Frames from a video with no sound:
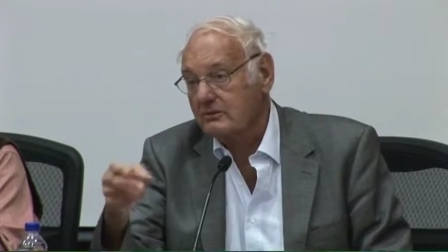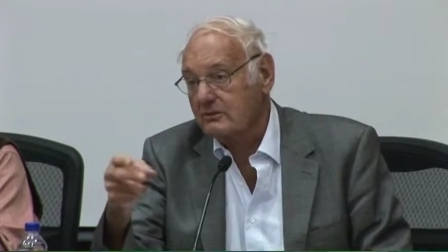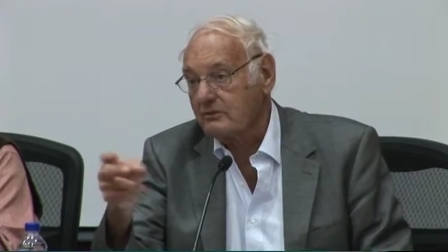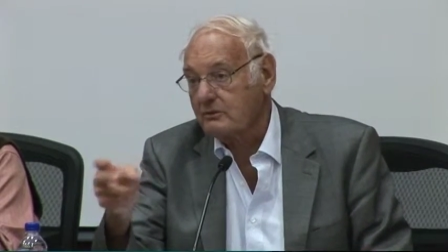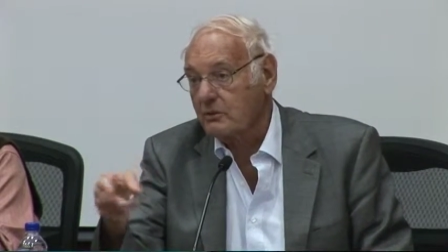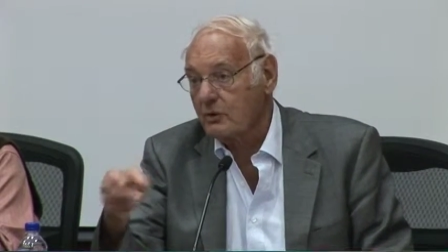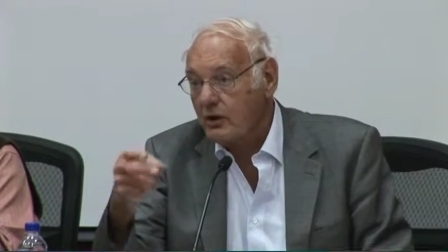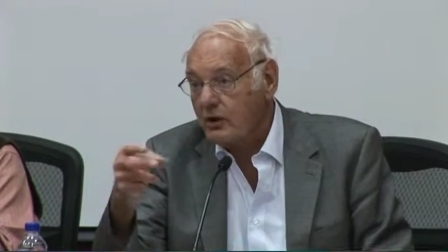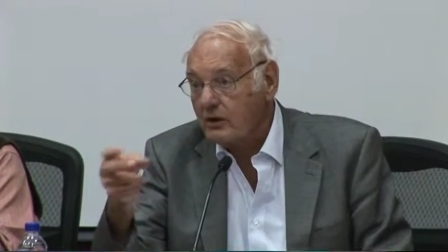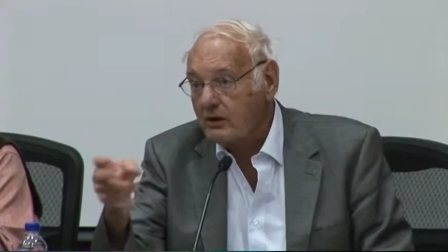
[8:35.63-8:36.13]
the,
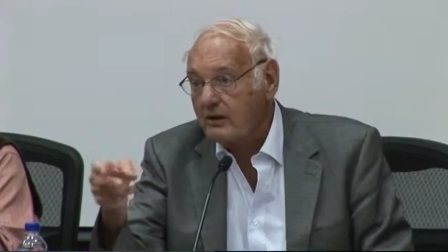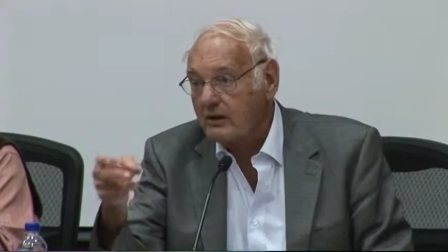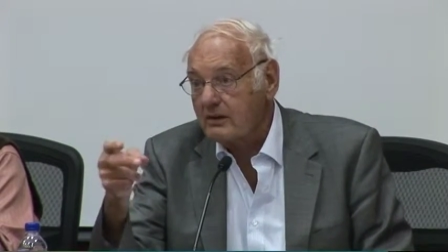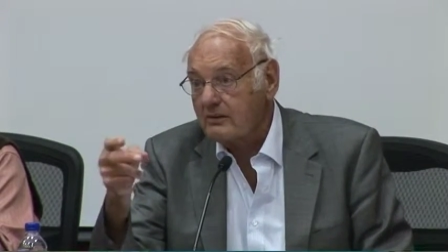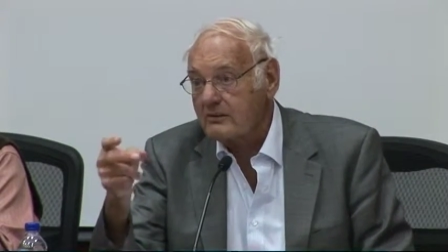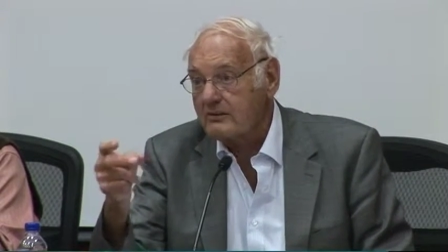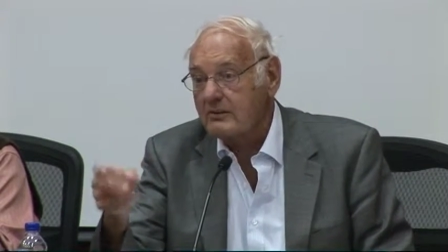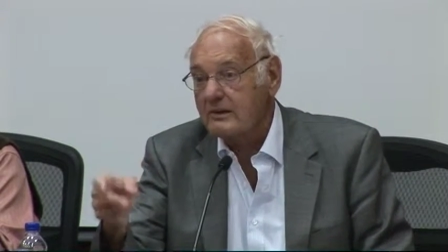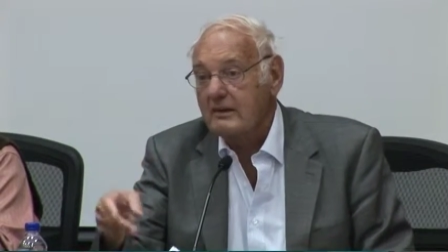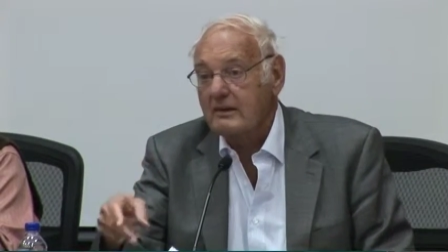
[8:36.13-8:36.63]
the,
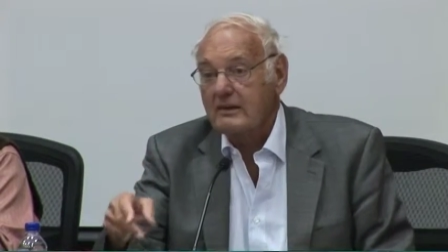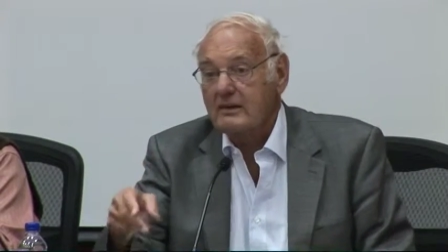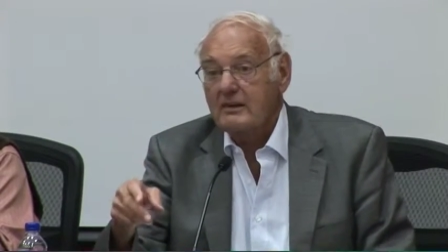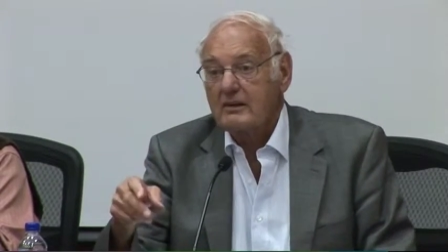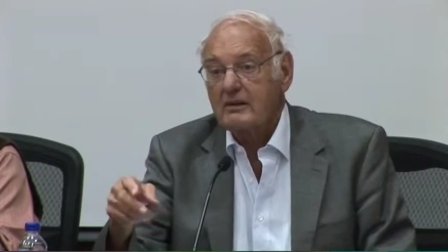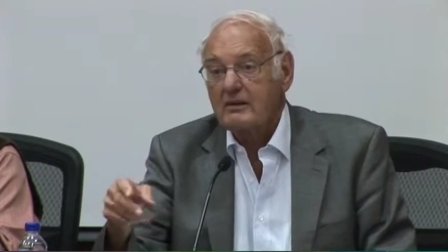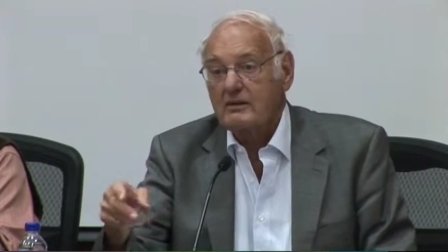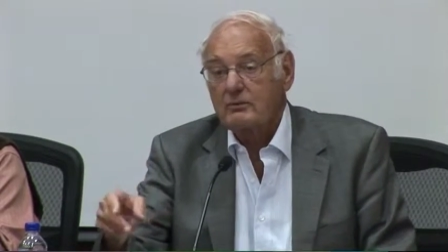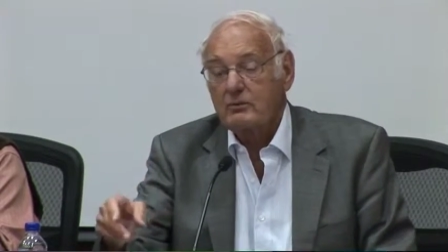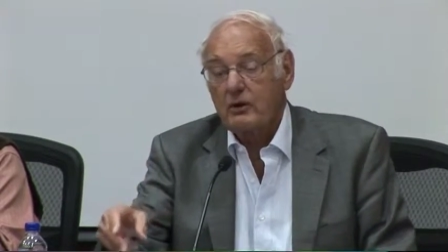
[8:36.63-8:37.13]
workers,
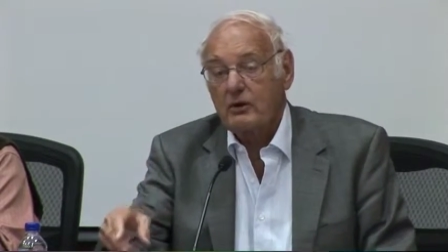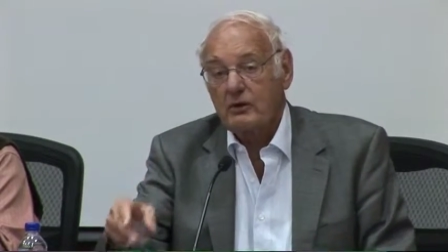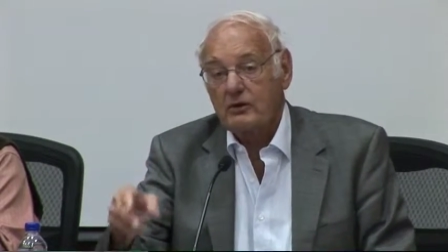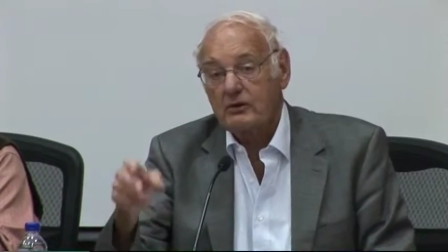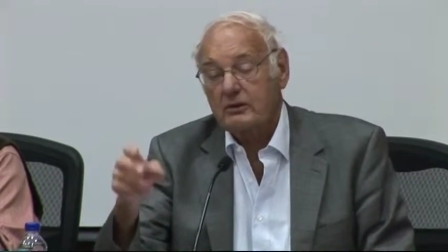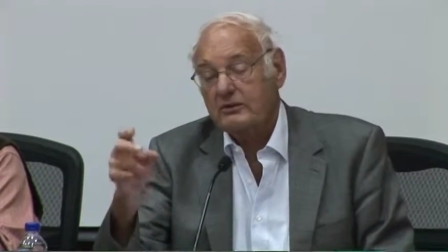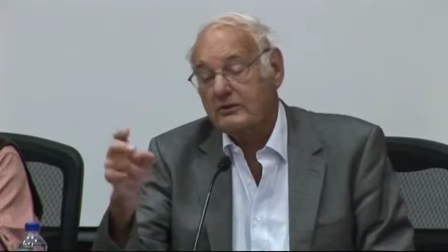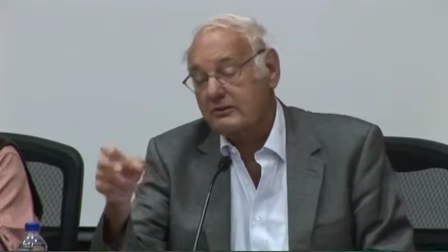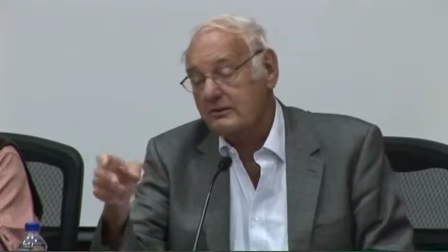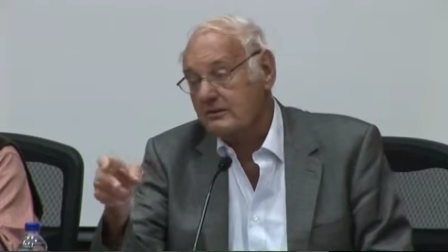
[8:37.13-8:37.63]

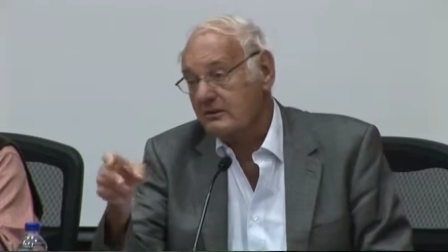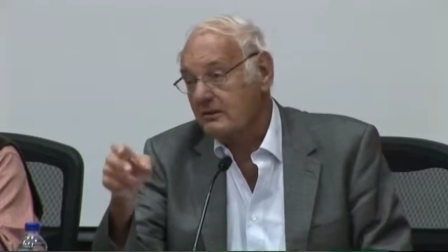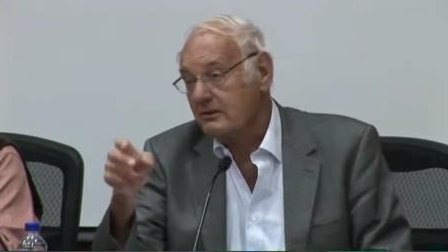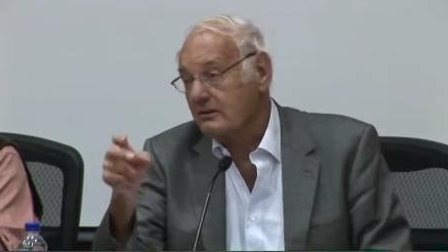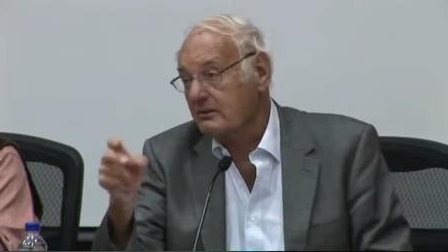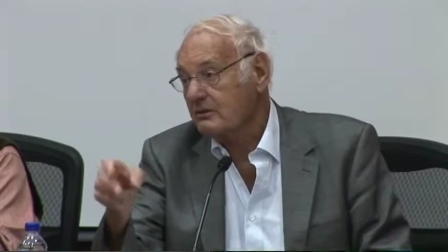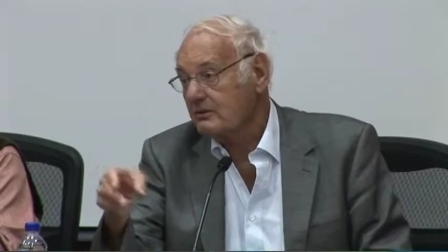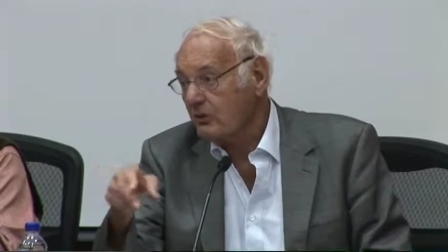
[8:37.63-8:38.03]
workers' uh,